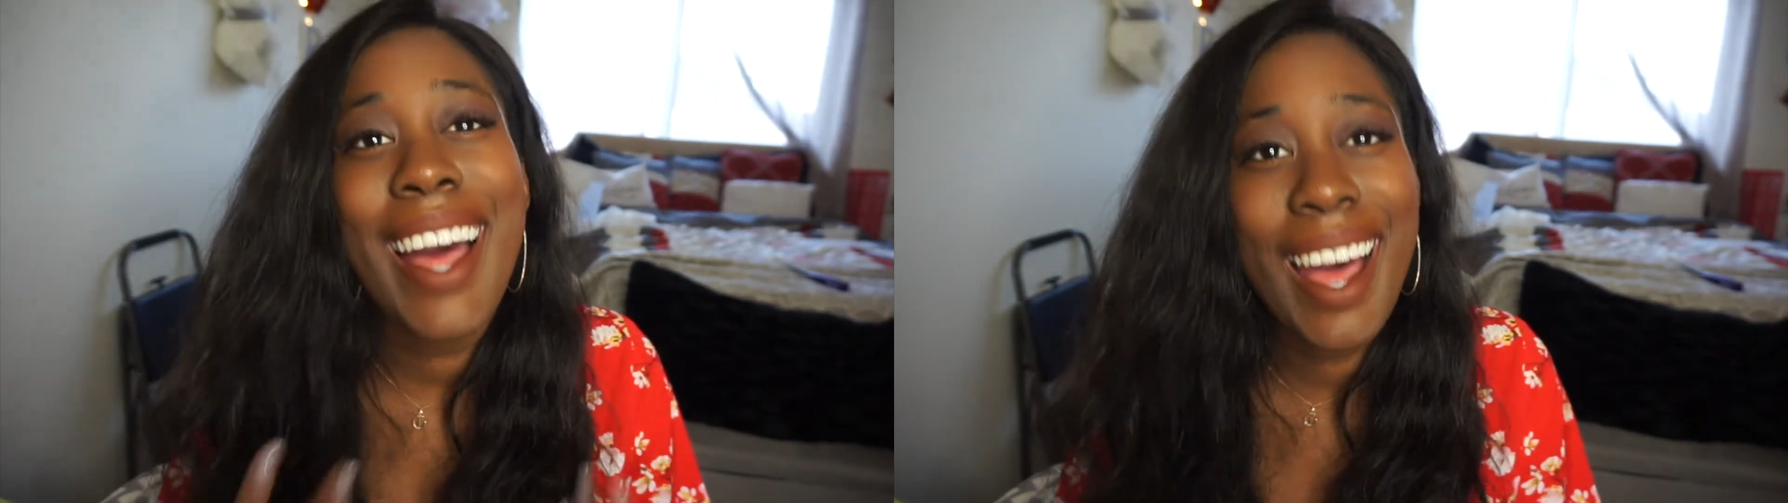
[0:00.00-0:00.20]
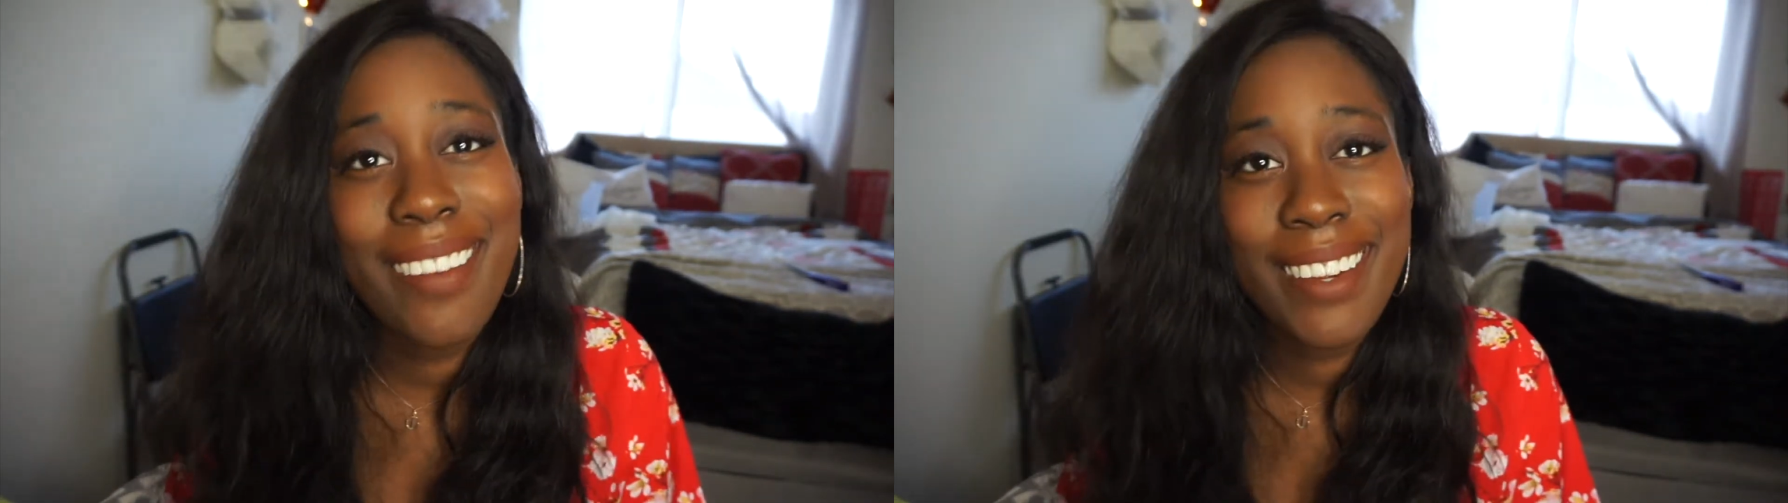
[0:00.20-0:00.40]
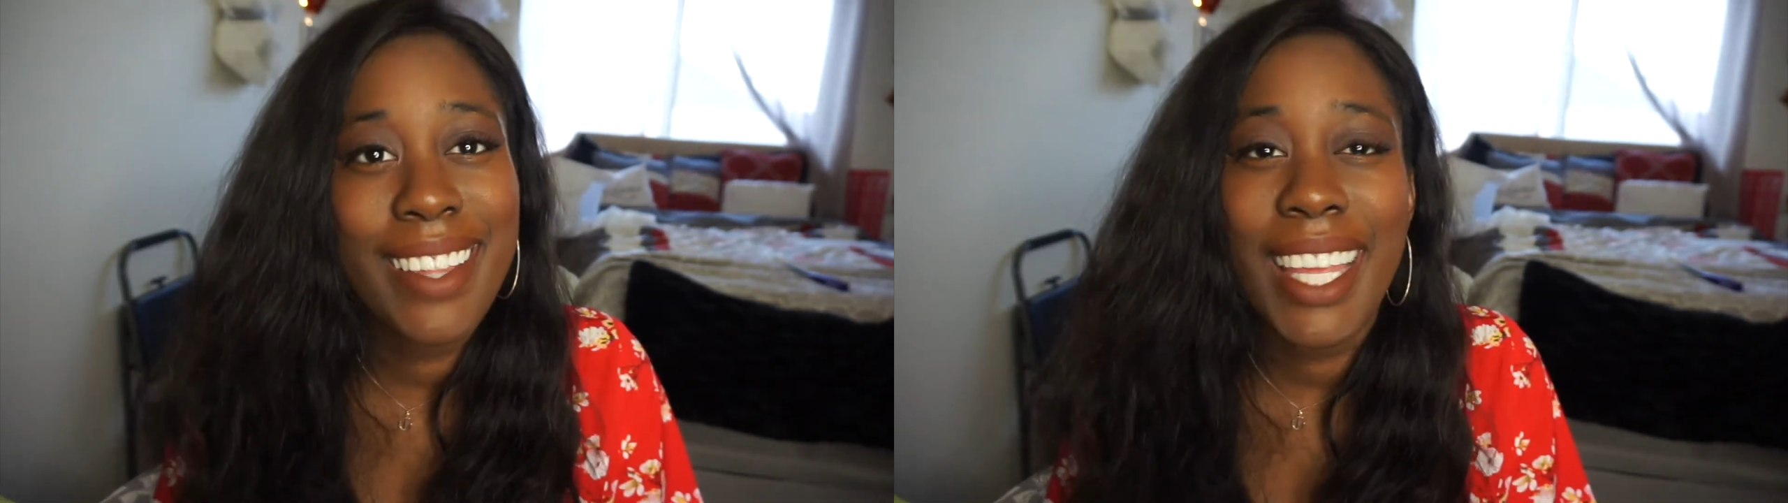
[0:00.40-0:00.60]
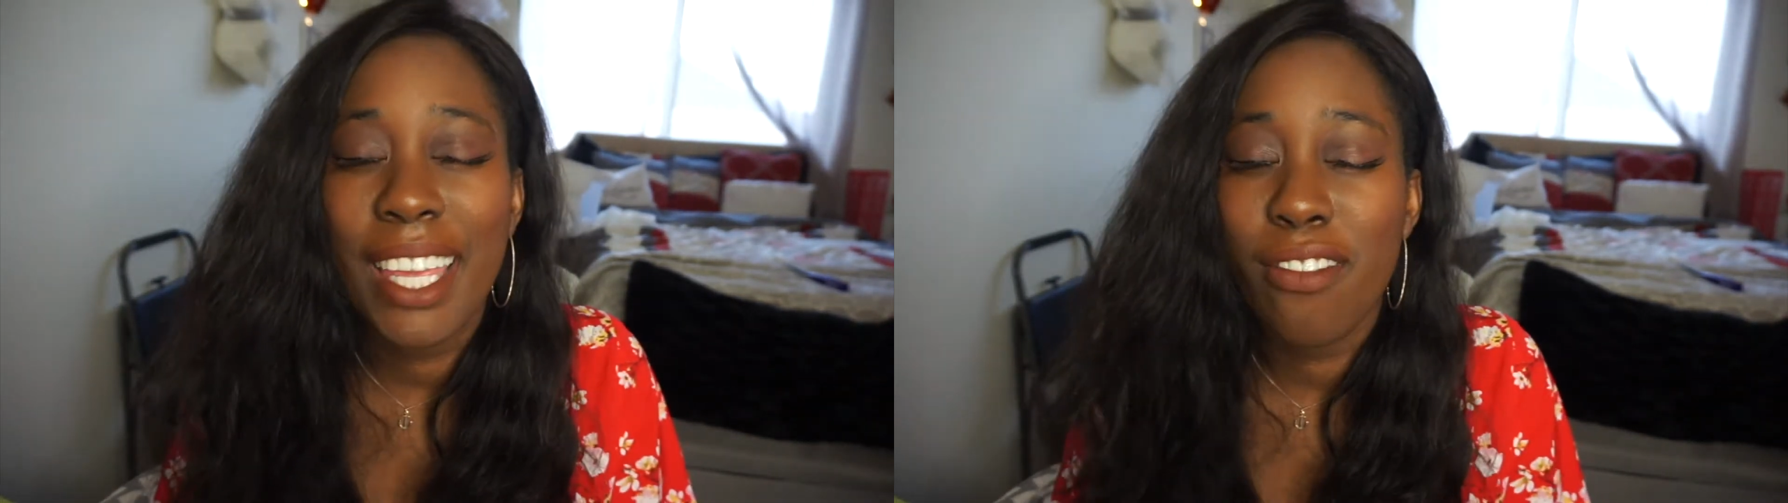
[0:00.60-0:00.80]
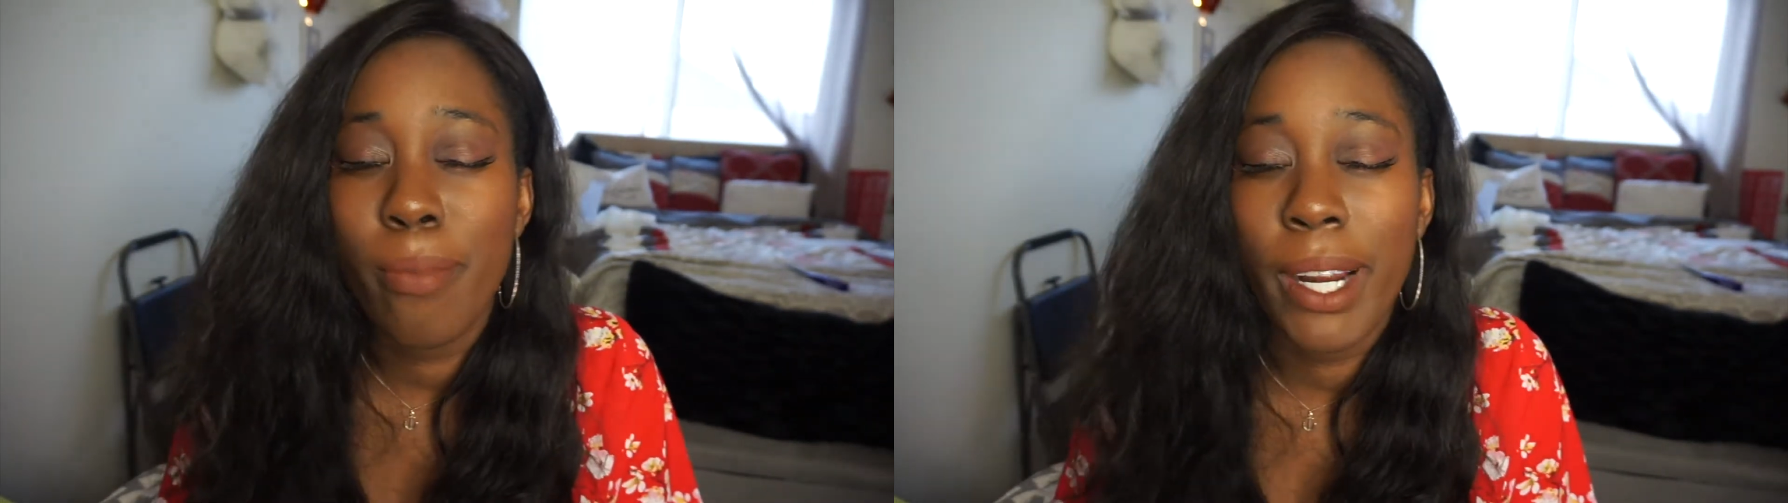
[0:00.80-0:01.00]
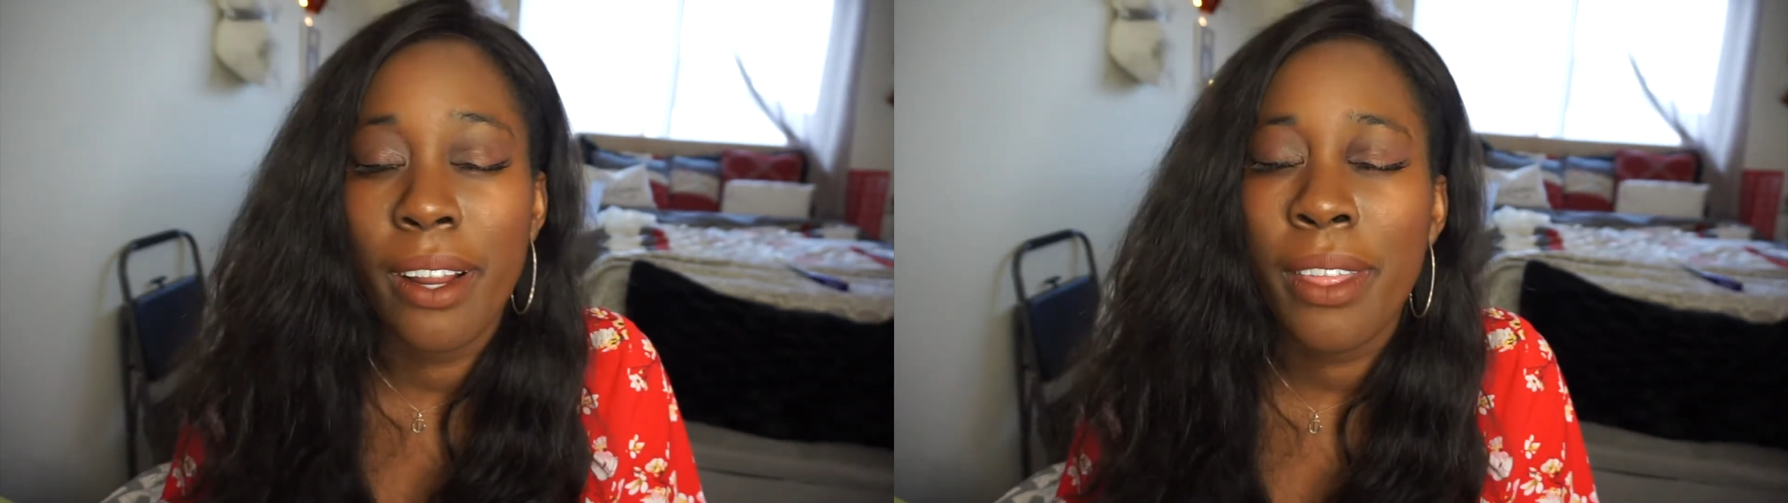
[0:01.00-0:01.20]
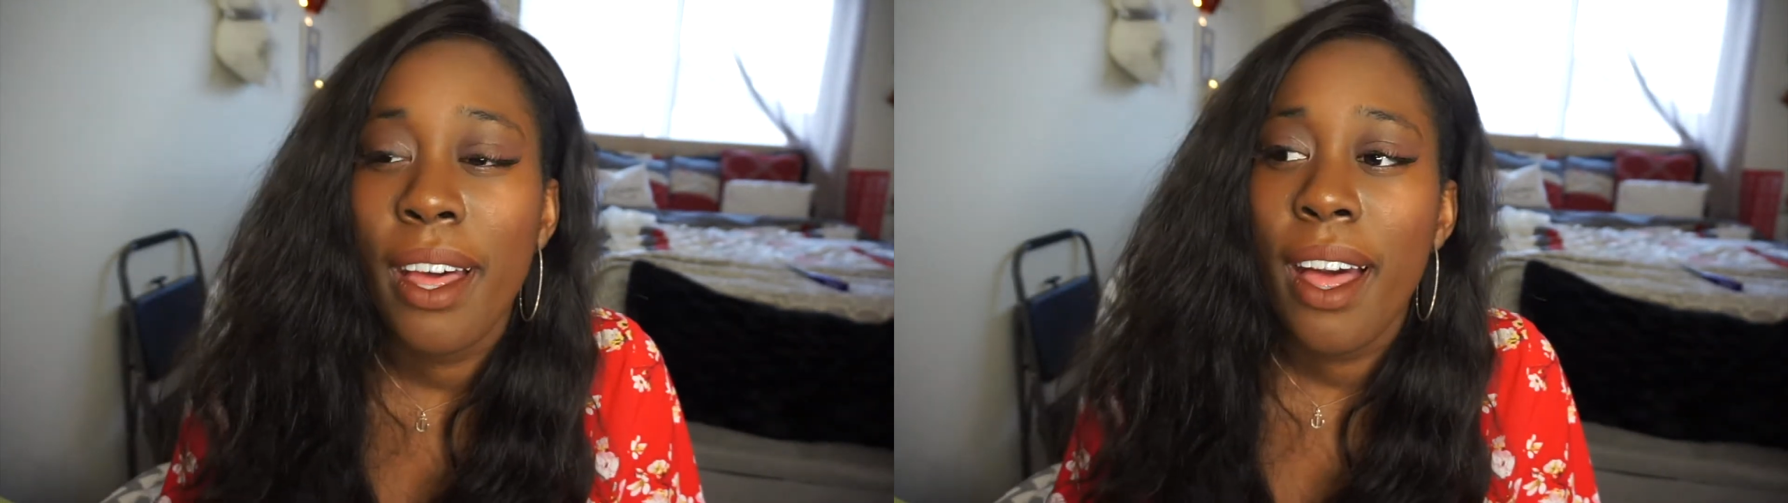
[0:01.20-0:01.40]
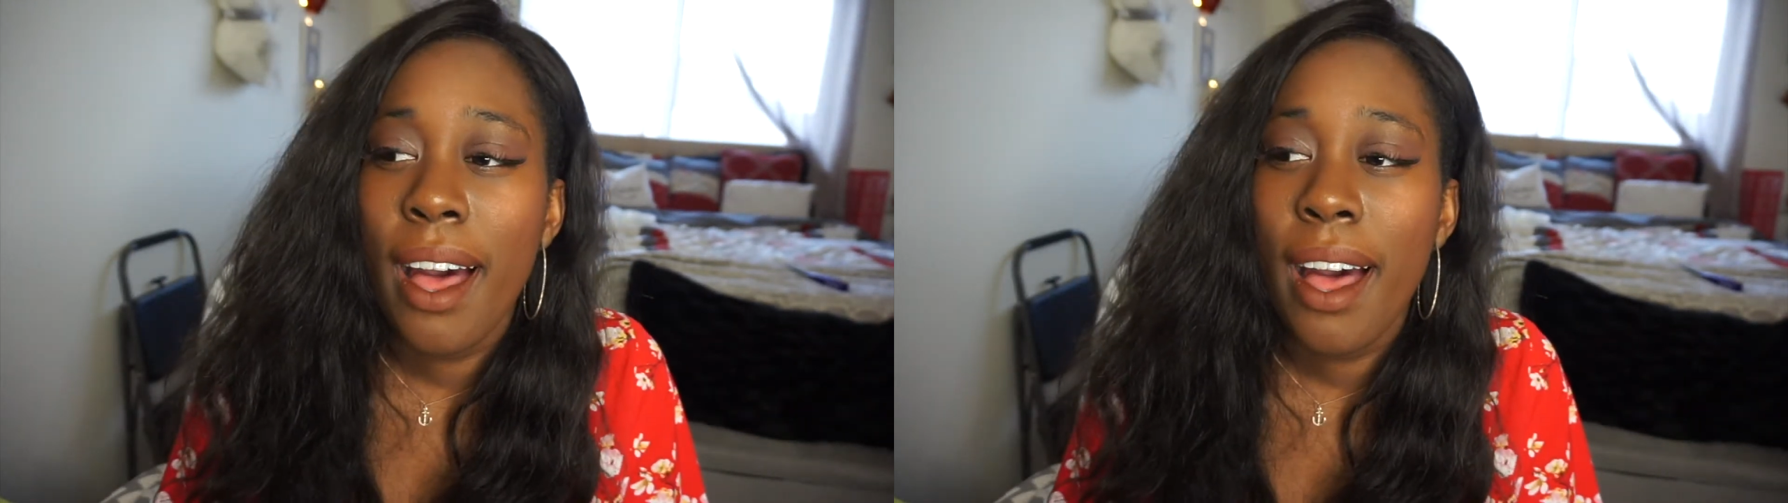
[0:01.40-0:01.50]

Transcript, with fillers: after they give birth.